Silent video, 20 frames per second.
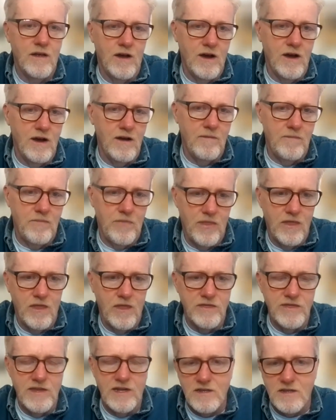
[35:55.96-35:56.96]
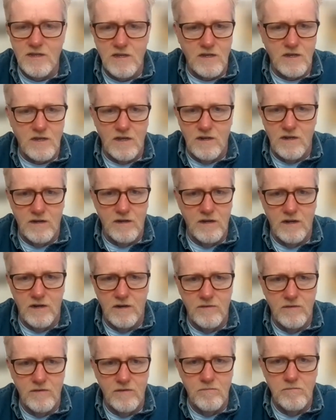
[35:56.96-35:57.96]
Um, that's just kind of
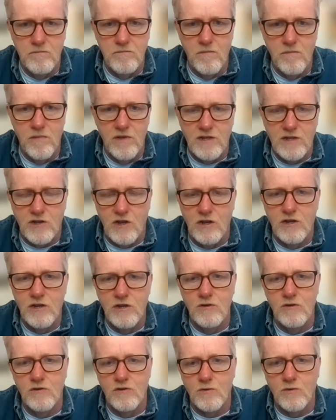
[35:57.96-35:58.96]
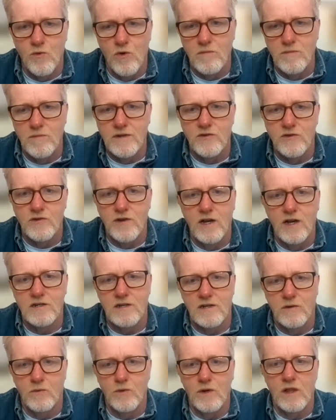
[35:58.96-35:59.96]
you know that's a huge warm
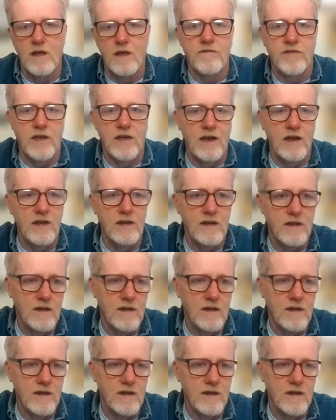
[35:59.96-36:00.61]
introduction. We love that.